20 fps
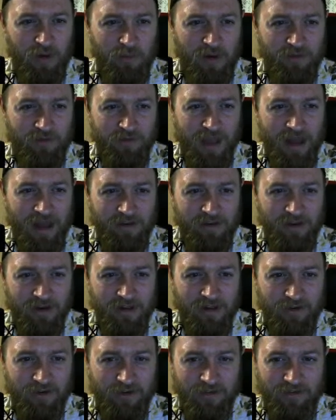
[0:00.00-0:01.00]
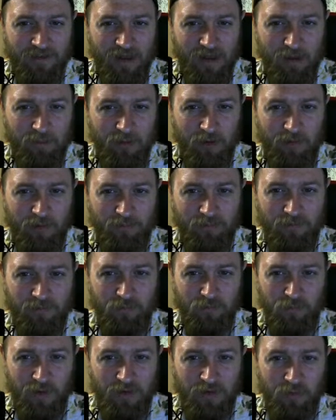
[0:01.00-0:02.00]
I've kind of done here is set up a
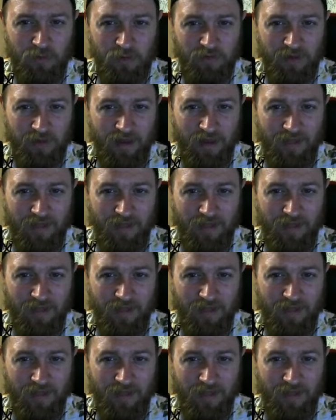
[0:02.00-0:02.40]
resource, like a